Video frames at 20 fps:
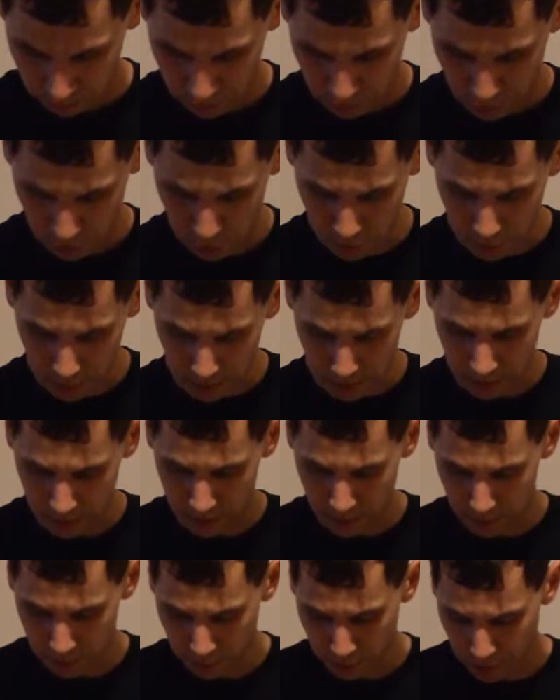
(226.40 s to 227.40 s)

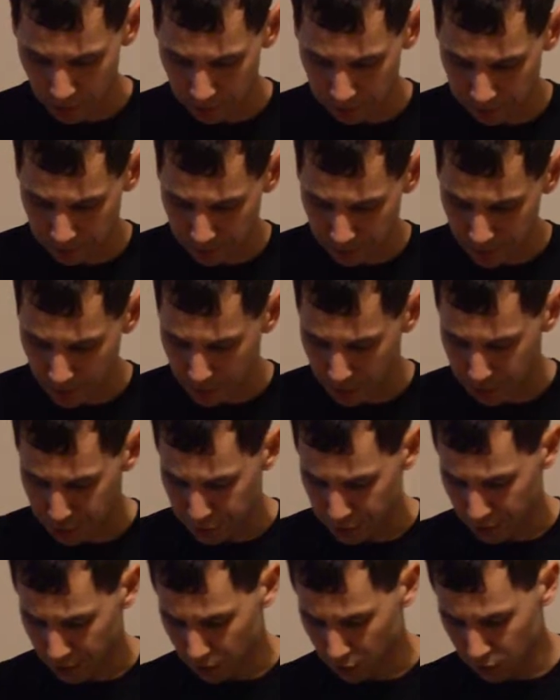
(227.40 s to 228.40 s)
license plate. Here's
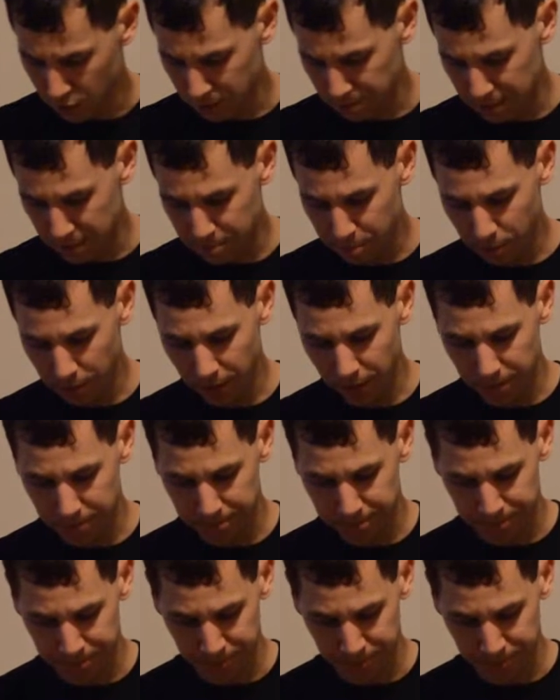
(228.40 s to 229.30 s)
your ODB port.